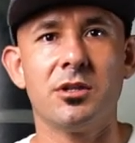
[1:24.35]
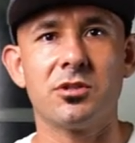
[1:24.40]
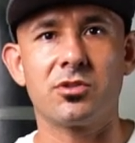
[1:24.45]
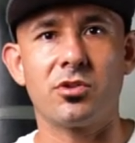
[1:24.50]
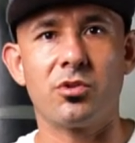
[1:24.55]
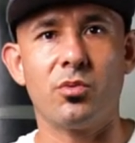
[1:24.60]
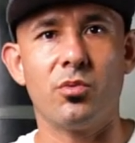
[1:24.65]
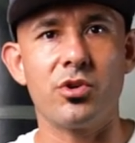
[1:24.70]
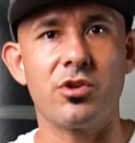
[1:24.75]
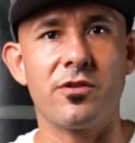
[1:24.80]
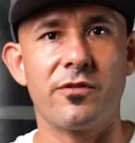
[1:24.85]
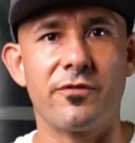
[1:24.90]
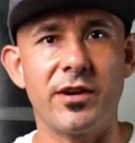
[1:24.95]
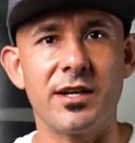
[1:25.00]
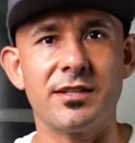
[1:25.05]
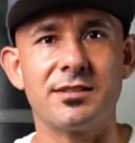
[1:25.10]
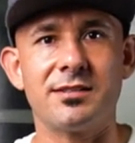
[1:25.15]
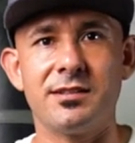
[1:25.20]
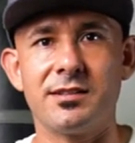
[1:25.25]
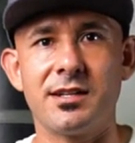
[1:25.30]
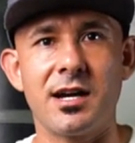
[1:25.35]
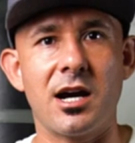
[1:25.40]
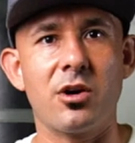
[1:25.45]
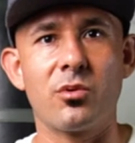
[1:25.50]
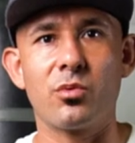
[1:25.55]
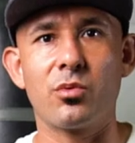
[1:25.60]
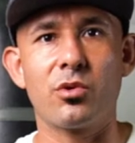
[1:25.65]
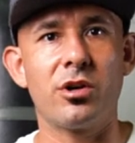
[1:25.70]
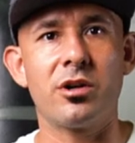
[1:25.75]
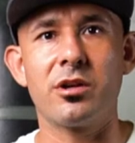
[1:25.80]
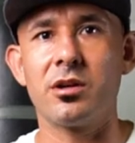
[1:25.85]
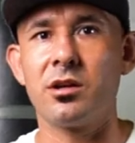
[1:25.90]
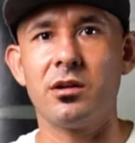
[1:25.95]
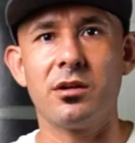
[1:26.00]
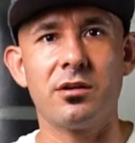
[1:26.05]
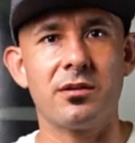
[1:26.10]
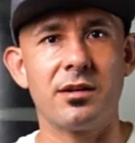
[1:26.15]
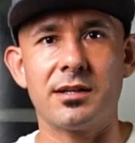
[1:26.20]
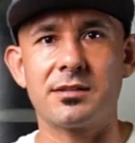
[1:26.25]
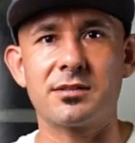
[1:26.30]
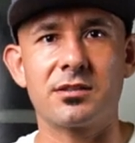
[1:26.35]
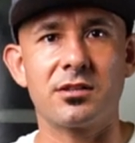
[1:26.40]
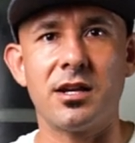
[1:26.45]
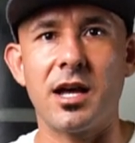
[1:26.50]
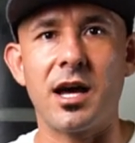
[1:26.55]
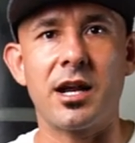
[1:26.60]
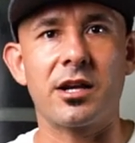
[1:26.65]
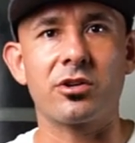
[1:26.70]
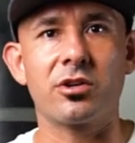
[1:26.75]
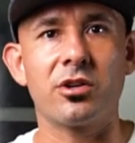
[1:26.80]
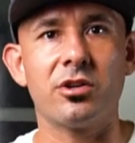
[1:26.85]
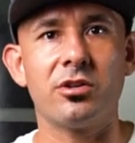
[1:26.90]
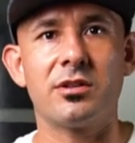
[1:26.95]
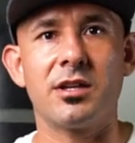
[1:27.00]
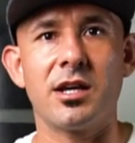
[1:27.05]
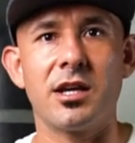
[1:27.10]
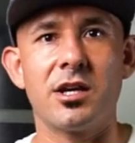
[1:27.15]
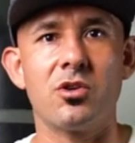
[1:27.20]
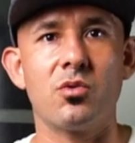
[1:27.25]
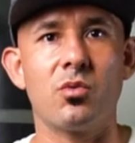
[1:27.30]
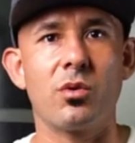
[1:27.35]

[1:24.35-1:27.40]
So when you're facing downward, that's not a good thing.